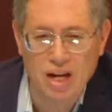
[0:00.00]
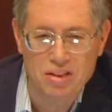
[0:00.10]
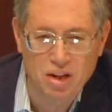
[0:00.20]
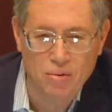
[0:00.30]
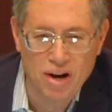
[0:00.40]

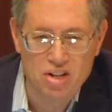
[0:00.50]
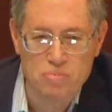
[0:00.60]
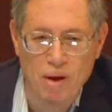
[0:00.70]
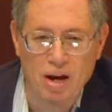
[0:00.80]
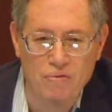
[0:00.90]
get the
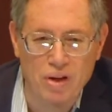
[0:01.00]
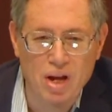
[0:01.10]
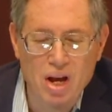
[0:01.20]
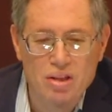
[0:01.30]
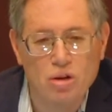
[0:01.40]
greatest
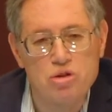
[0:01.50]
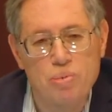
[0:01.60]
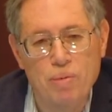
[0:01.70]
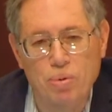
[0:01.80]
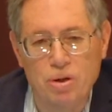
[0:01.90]
benefit. Those
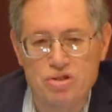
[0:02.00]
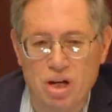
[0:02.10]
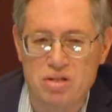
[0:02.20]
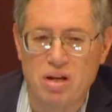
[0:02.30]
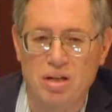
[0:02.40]
people are
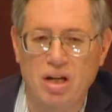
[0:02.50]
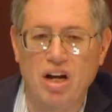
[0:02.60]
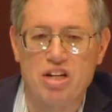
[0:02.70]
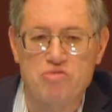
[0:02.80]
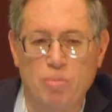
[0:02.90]
just on the
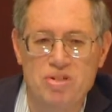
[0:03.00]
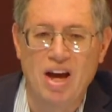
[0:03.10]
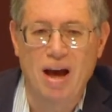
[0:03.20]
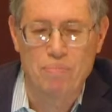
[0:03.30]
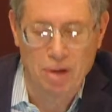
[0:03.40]
cusp from what's
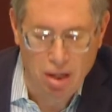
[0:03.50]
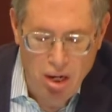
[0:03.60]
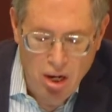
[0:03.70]
happened.